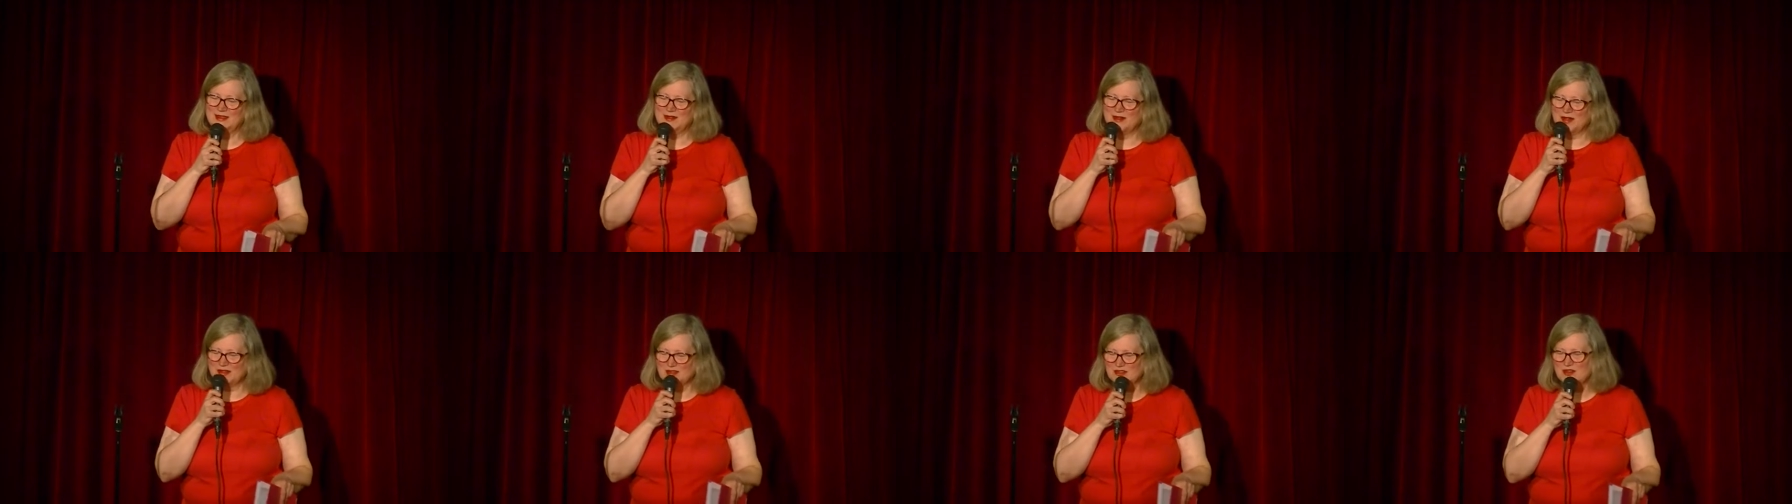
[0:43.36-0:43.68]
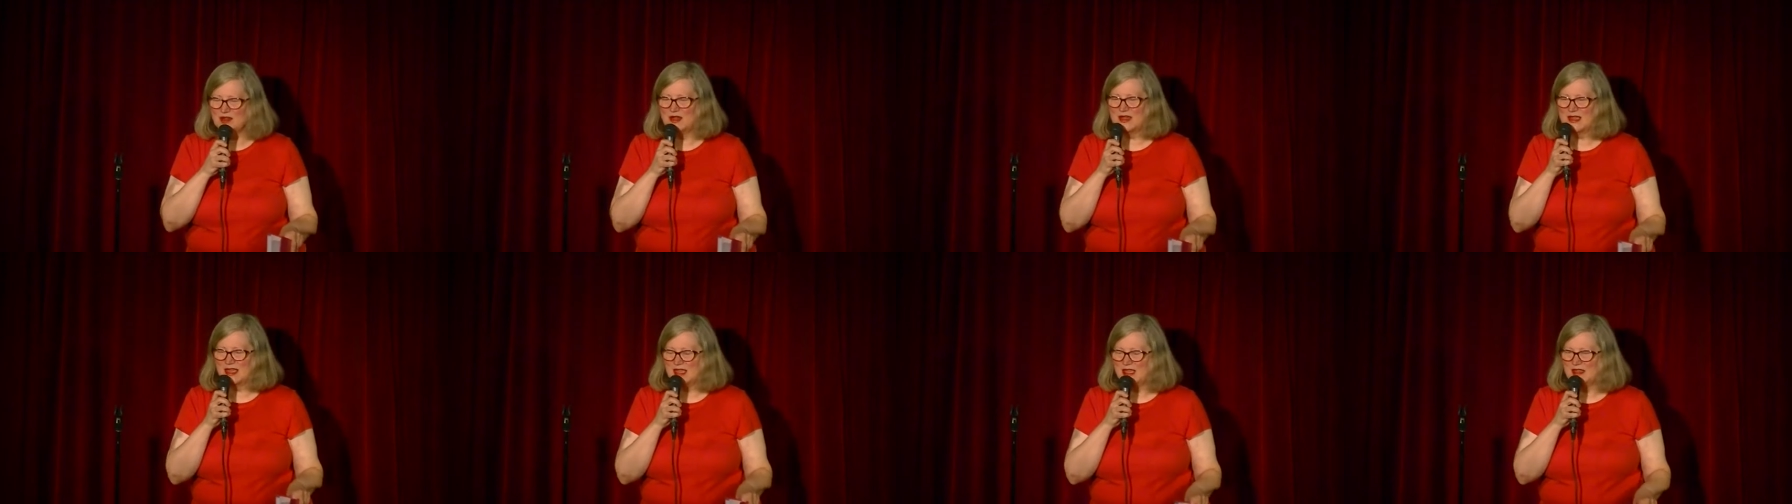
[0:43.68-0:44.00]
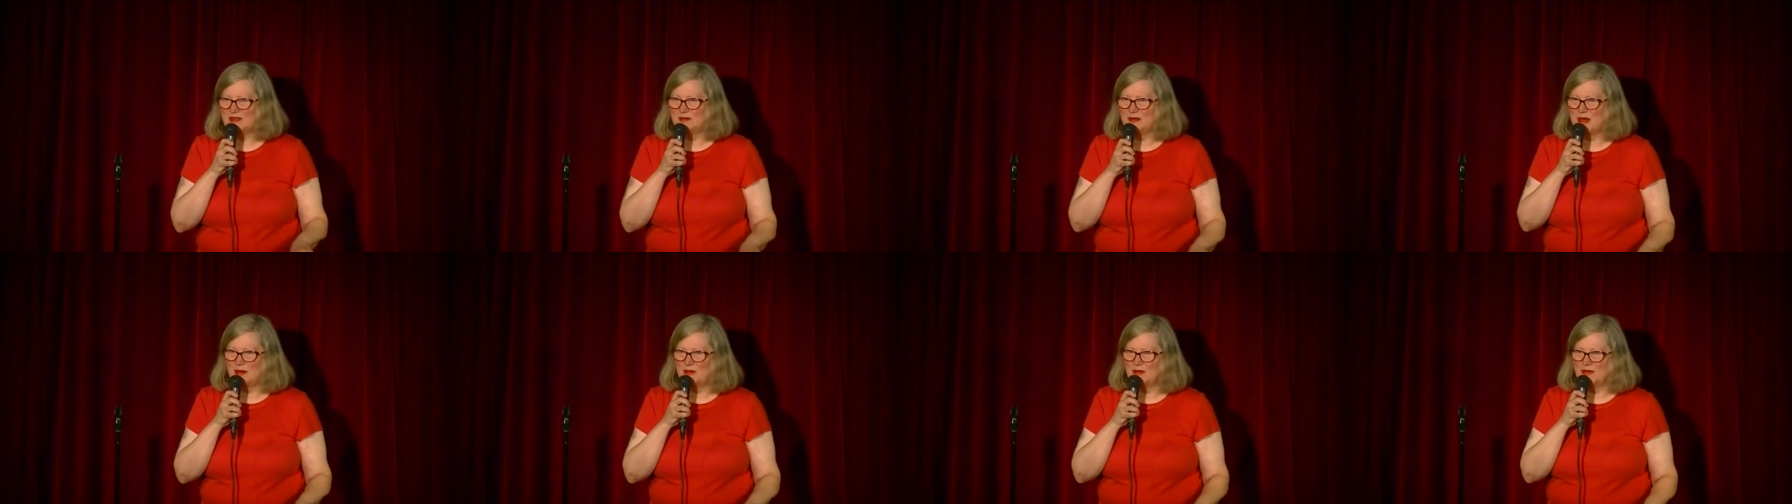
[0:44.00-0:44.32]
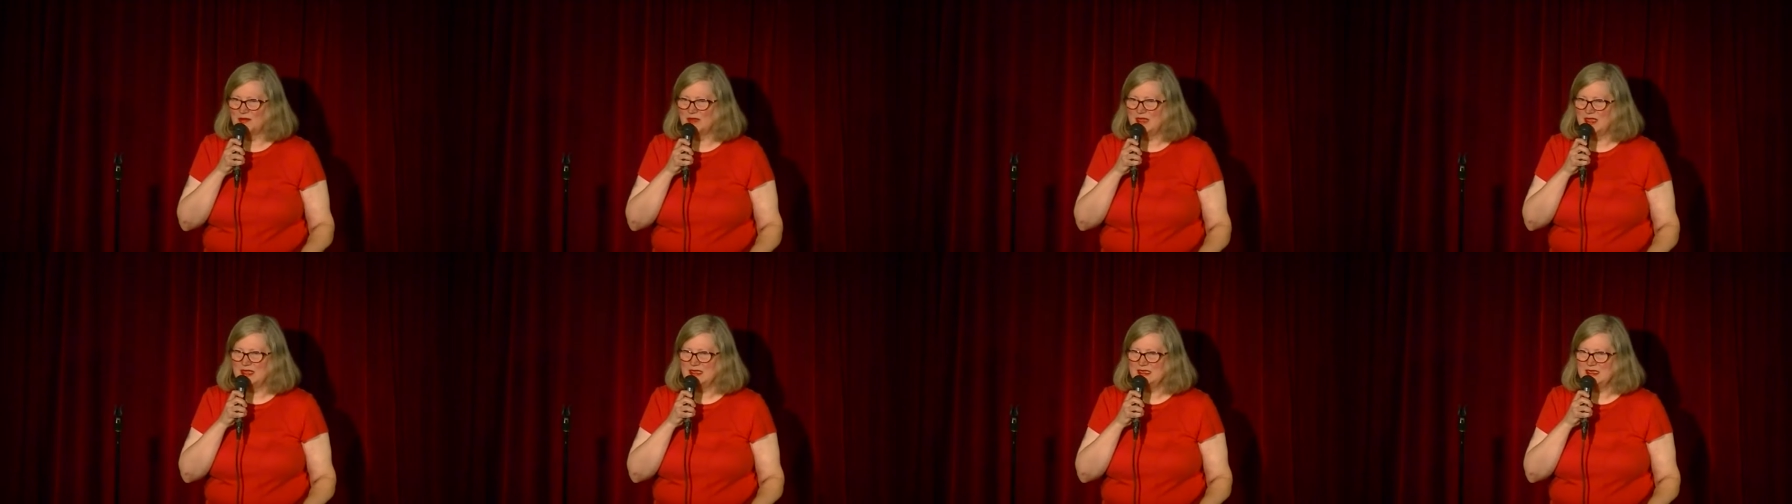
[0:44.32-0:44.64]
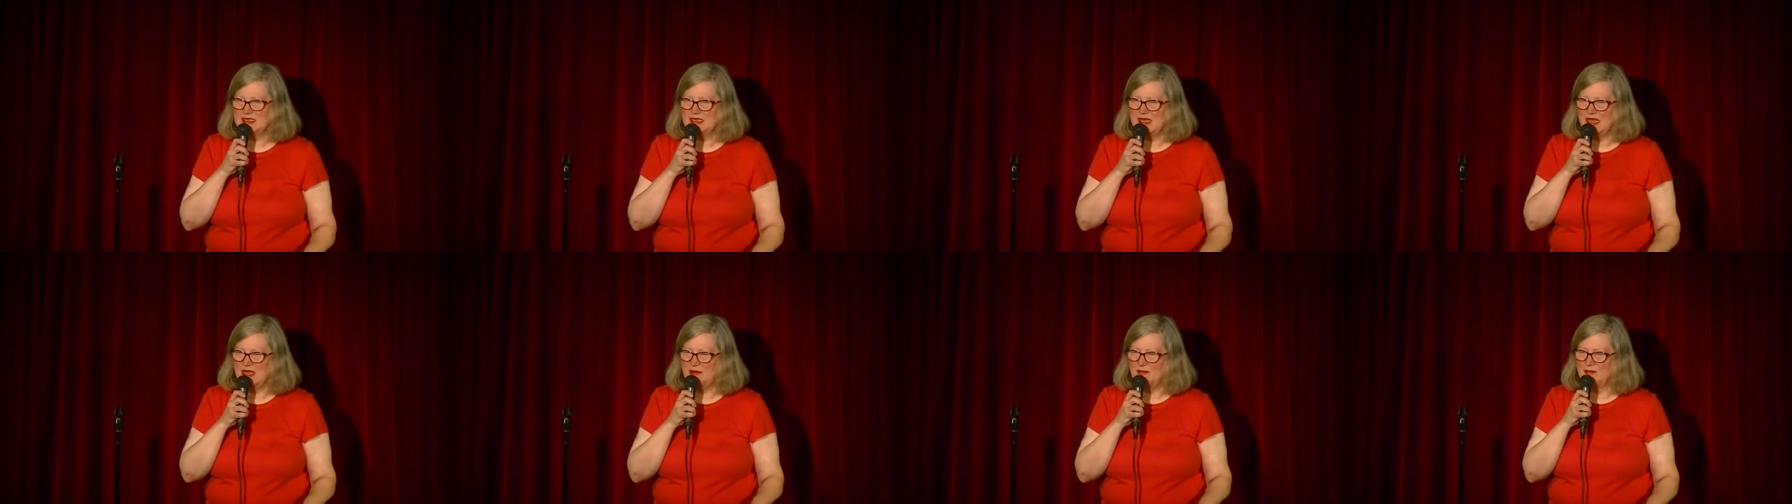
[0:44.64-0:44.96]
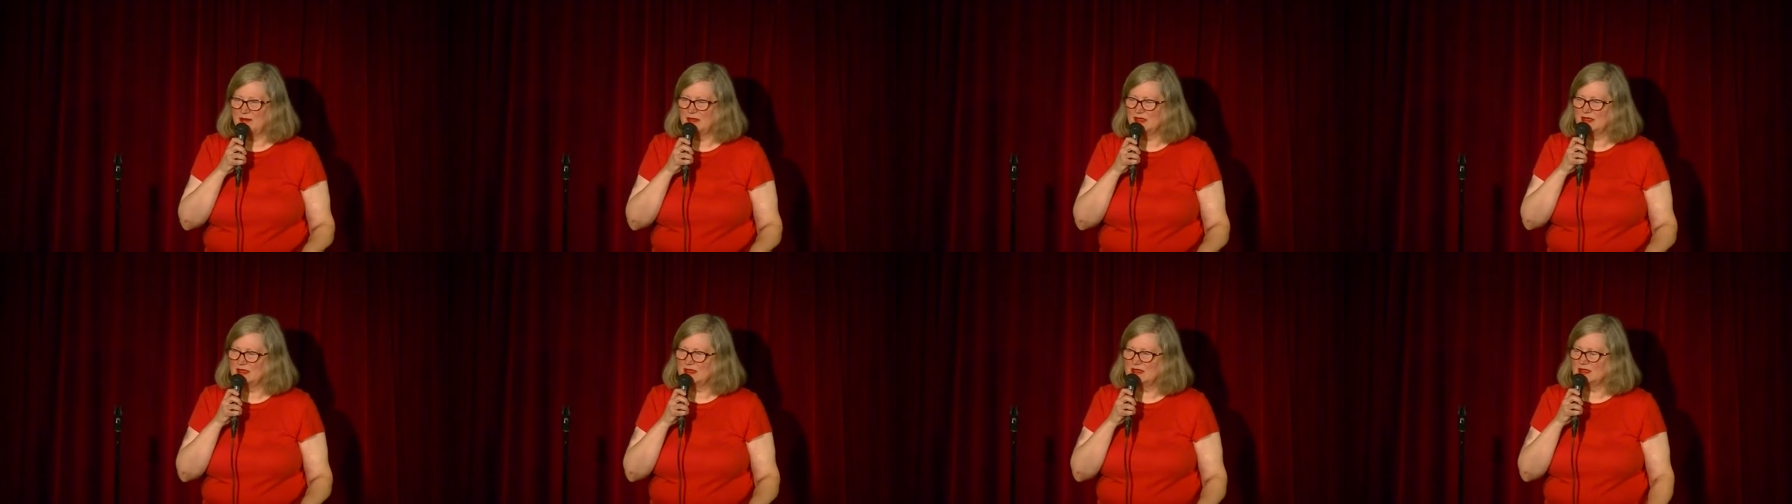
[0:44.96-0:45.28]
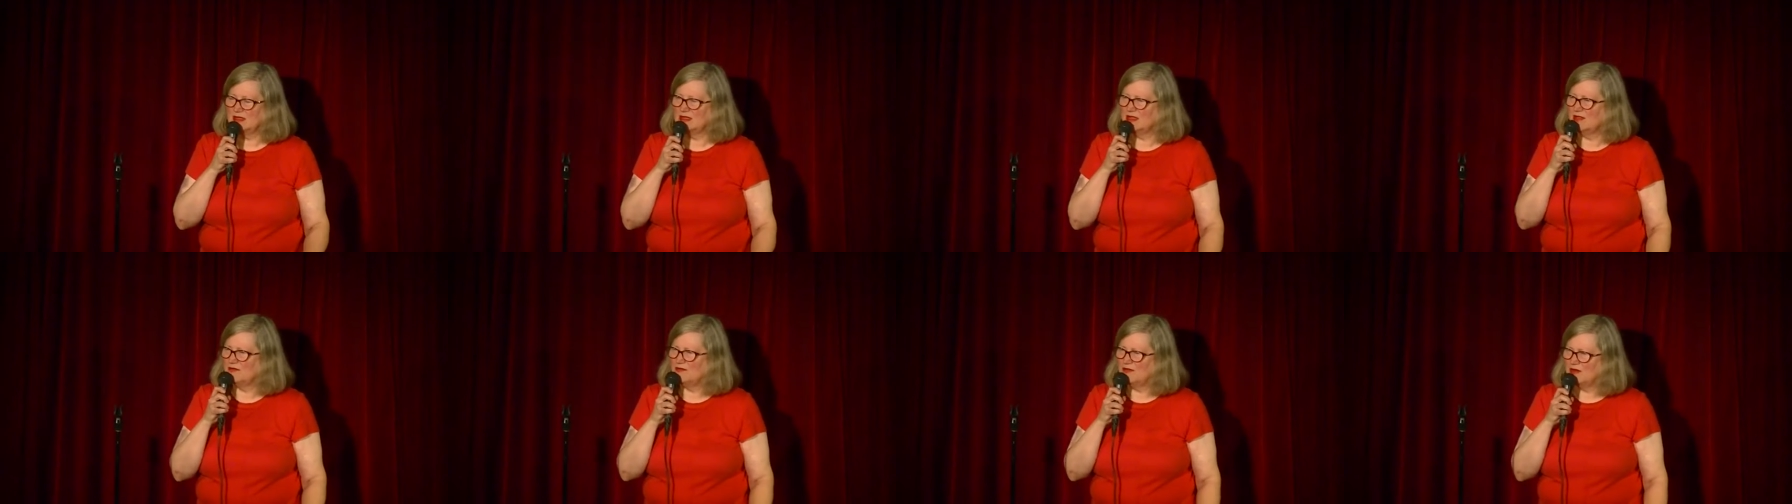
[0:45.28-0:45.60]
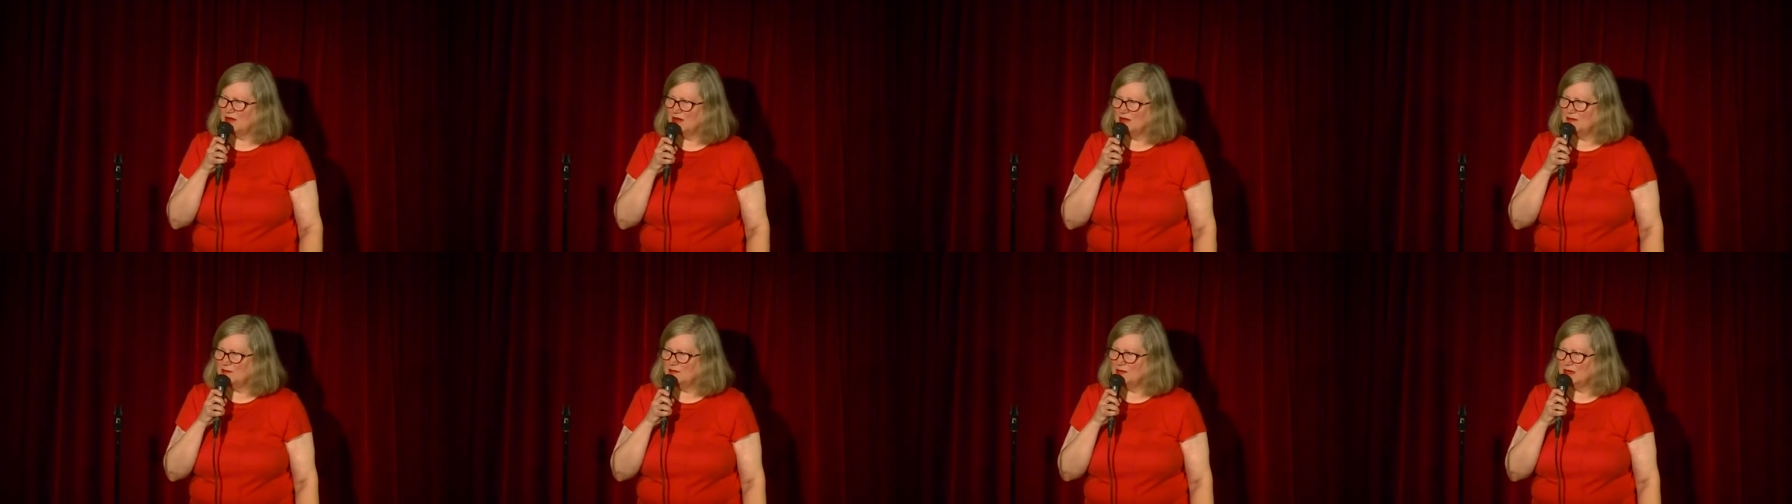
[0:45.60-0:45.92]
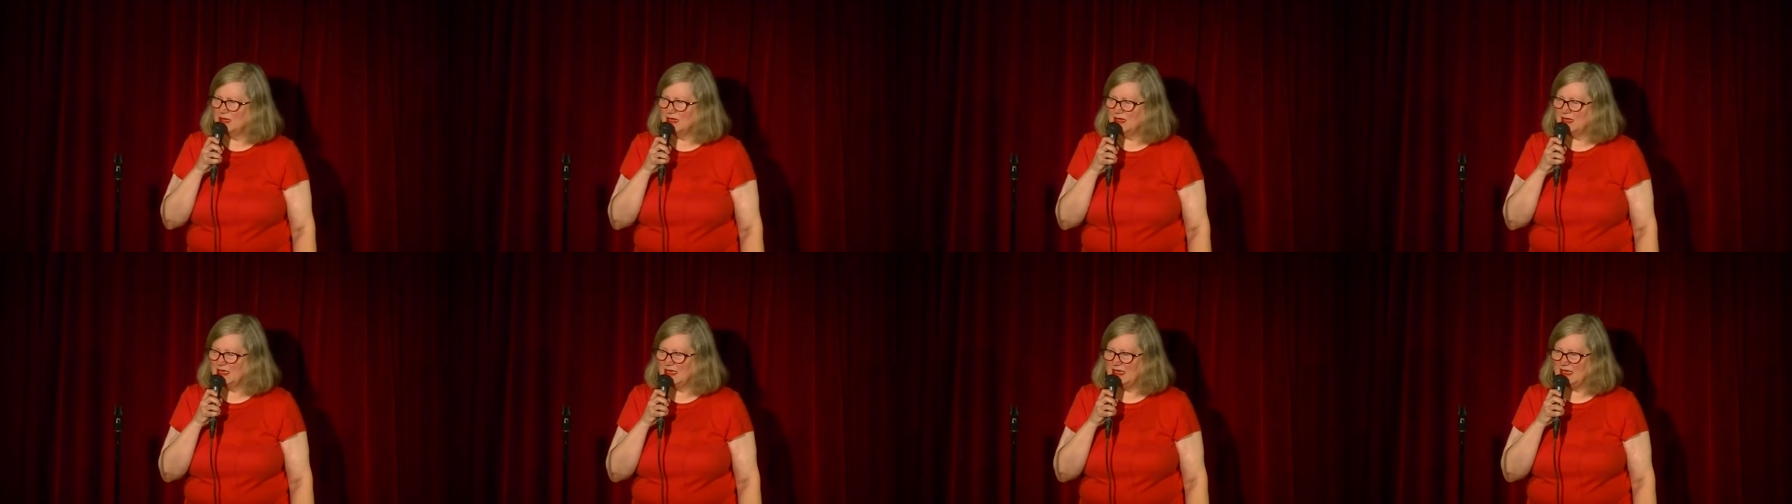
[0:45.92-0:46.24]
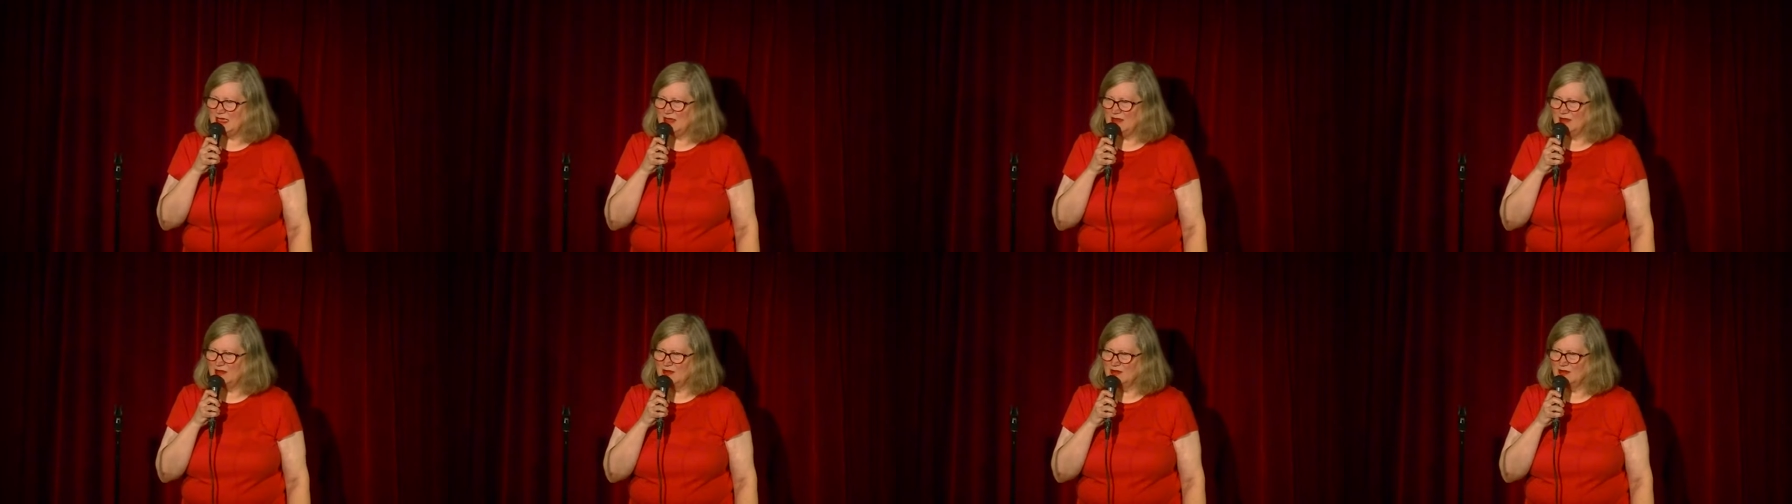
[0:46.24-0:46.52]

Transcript: try and get them up on the internet, but they're very picky.